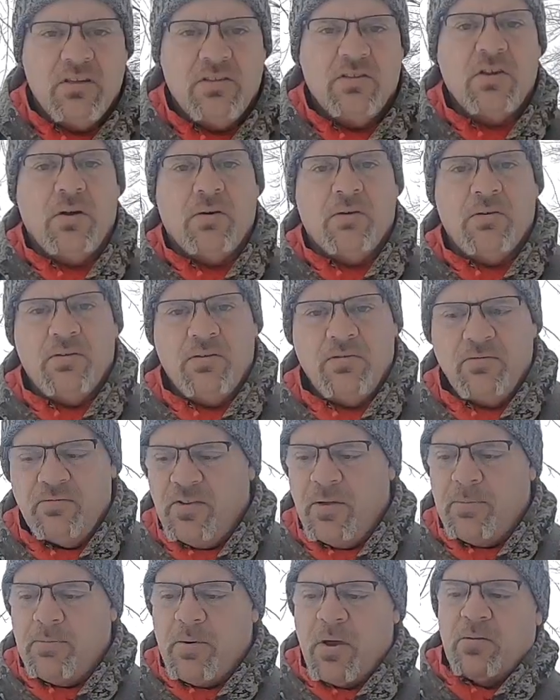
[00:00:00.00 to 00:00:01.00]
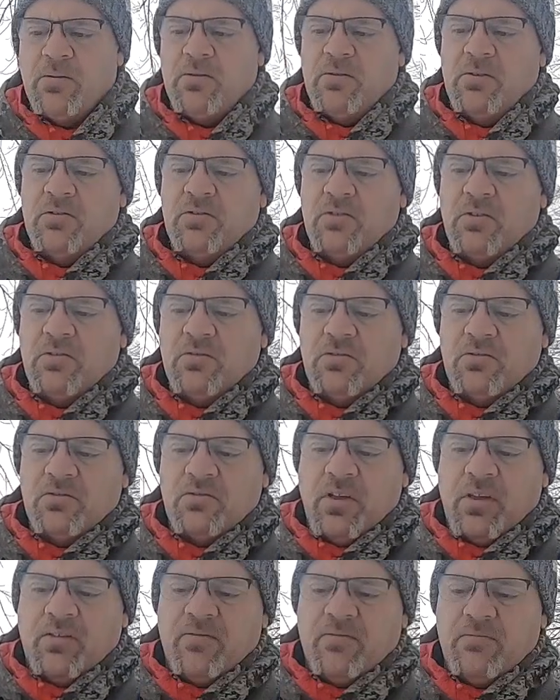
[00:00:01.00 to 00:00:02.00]
So, flip out,
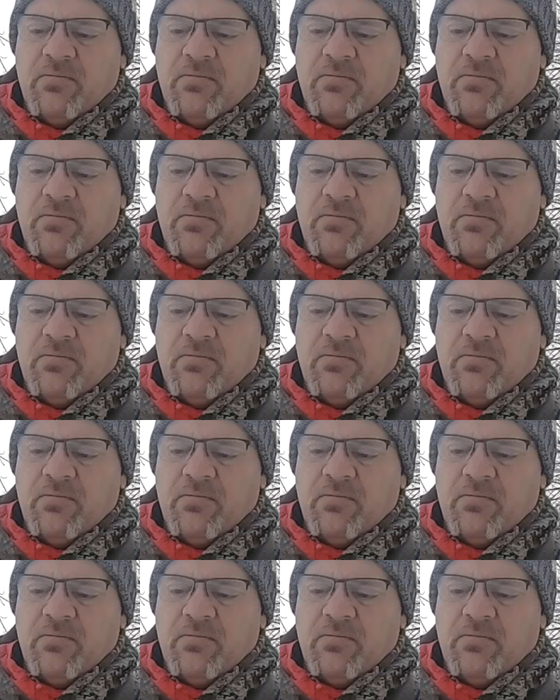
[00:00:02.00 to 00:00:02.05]
like,